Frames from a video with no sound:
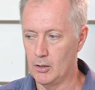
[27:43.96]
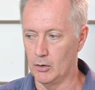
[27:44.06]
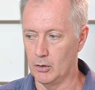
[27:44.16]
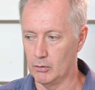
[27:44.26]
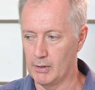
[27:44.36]

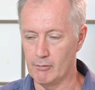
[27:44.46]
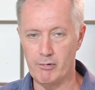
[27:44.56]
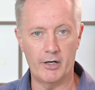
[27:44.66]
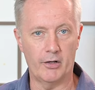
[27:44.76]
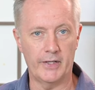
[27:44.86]

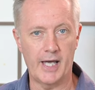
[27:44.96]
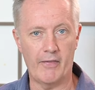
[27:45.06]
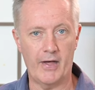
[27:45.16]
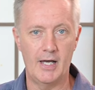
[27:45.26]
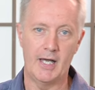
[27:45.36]
red on the
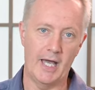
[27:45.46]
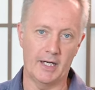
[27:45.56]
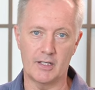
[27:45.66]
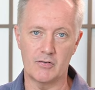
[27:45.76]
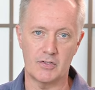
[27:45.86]
other, and
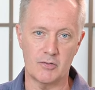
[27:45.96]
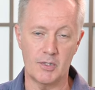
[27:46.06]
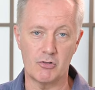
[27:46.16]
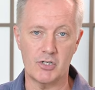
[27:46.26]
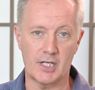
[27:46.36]
it gives some
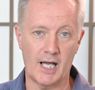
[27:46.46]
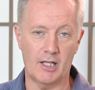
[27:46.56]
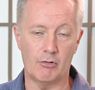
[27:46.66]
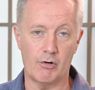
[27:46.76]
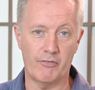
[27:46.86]
interesting
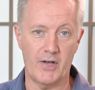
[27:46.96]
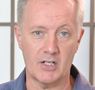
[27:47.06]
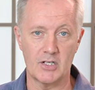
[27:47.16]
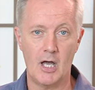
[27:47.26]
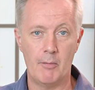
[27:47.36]
color
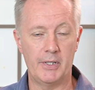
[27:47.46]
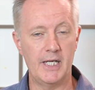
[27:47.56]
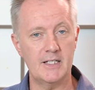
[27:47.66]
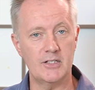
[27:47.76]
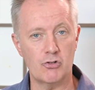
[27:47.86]
effects. But
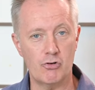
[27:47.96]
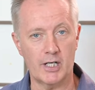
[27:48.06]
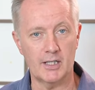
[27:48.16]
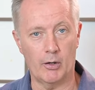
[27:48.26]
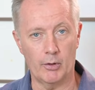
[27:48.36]
here's the
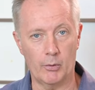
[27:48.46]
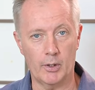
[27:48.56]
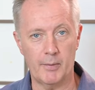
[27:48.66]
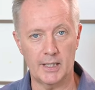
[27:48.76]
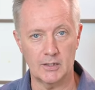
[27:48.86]
trick though, and I want
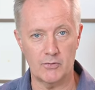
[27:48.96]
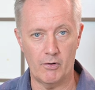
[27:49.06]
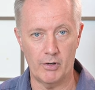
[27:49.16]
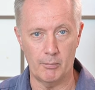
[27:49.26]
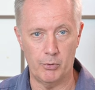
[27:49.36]
to make this
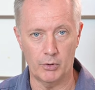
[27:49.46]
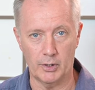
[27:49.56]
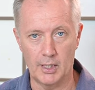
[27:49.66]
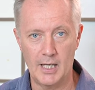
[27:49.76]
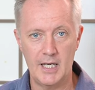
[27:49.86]
very
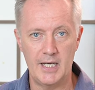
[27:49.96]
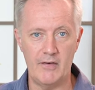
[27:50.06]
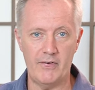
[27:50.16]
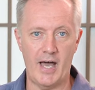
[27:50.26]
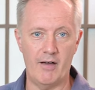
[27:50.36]
important.
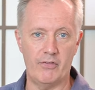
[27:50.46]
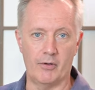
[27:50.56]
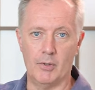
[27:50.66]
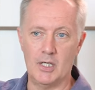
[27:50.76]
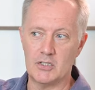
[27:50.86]
Never have
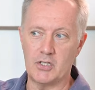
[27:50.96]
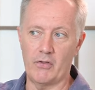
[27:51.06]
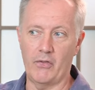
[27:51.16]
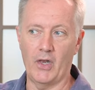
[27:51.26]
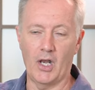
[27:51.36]
them so
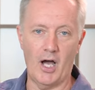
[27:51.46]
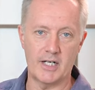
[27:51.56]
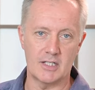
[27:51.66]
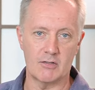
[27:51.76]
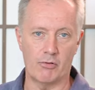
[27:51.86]
that the
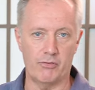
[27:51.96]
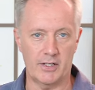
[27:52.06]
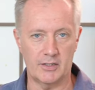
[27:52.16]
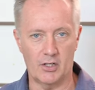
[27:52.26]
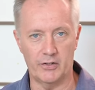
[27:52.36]
light is
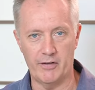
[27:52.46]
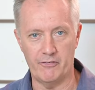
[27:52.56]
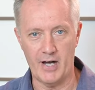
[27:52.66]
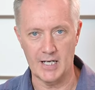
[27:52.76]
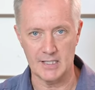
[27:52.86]
reflecting on their
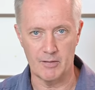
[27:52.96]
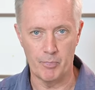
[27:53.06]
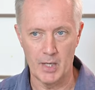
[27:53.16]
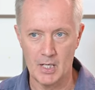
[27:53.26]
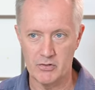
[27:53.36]
face.
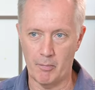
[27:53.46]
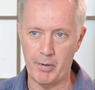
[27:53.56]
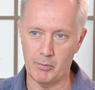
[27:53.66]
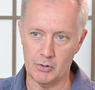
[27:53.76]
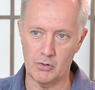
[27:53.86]
Some
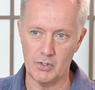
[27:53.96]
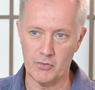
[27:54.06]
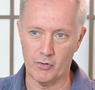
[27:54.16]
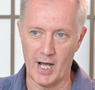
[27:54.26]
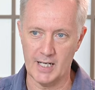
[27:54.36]
people do this
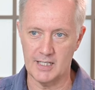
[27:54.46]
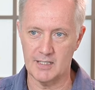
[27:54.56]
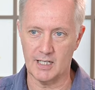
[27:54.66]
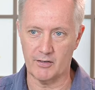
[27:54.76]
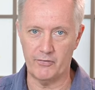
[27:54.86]
for an
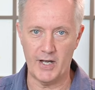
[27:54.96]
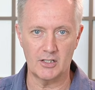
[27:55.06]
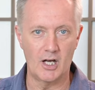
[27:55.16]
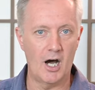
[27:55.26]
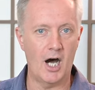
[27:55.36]
artistic
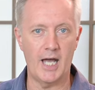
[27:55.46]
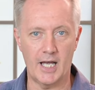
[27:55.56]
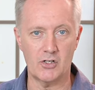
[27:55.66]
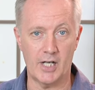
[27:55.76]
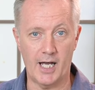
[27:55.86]
effect. I
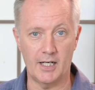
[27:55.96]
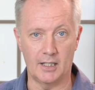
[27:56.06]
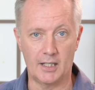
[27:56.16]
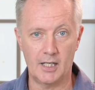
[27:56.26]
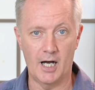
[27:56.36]
actually hate
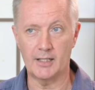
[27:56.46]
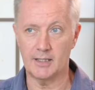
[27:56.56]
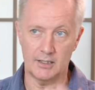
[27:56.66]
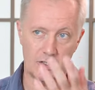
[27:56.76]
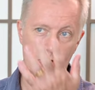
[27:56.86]
it. I
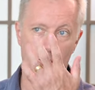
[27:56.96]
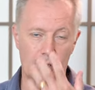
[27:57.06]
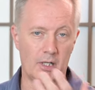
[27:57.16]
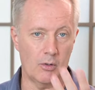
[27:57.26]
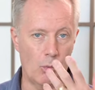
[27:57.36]
think there should be
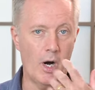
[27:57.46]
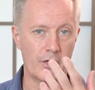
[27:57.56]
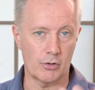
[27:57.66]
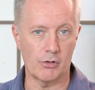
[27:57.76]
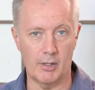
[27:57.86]
like a
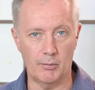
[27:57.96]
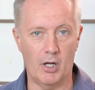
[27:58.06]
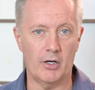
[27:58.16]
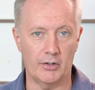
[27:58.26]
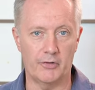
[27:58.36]
white or cream
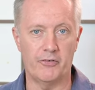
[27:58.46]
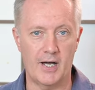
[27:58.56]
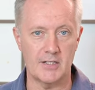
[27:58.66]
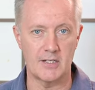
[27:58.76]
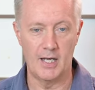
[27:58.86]
light on the
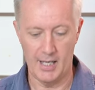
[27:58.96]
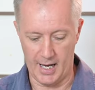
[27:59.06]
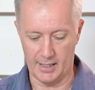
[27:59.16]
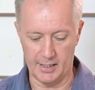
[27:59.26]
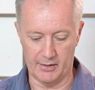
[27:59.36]
face,
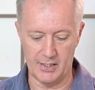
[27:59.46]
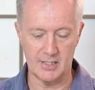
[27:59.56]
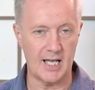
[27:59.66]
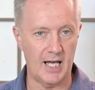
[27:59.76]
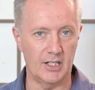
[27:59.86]
and these
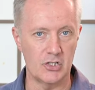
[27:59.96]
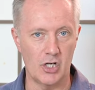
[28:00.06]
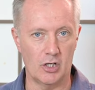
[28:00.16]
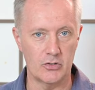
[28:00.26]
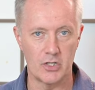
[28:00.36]
color
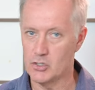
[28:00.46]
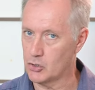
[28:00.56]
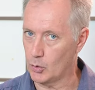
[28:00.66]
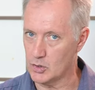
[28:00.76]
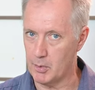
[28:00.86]
gels
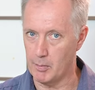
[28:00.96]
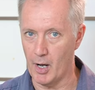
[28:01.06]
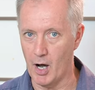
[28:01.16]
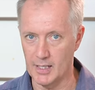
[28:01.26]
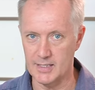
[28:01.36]
should always be
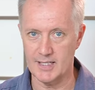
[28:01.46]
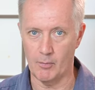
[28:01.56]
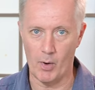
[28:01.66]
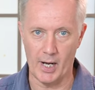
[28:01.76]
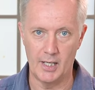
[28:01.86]
behind
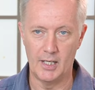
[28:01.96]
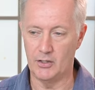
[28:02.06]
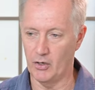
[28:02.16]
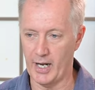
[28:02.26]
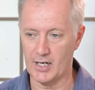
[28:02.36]
someone,
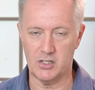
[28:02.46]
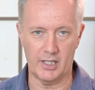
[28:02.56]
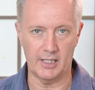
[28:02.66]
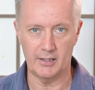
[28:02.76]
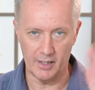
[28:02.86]
not
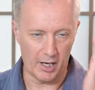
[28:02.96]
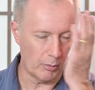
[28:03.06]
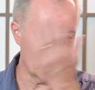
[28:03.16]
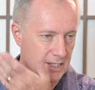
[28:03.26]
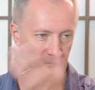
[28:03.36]
actually, I don't
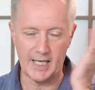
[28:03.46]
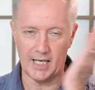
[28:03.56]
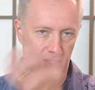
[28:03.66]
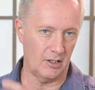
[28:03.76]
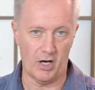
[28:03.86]
want to see
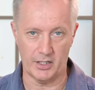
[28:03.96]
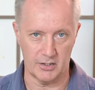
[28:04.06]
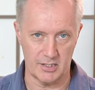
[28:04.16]
colored light on